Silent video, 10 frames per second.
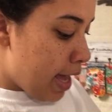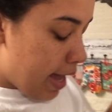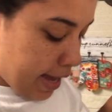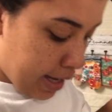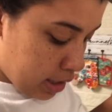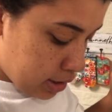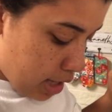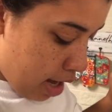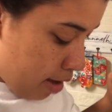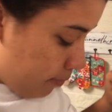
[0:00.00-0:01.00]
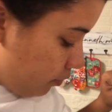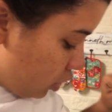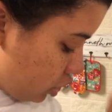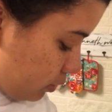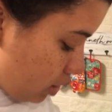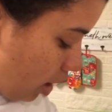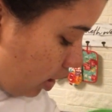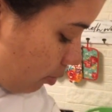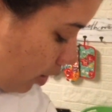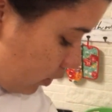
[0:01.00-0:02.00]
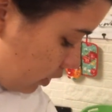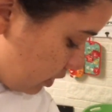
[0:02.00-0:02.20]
And she was talking about these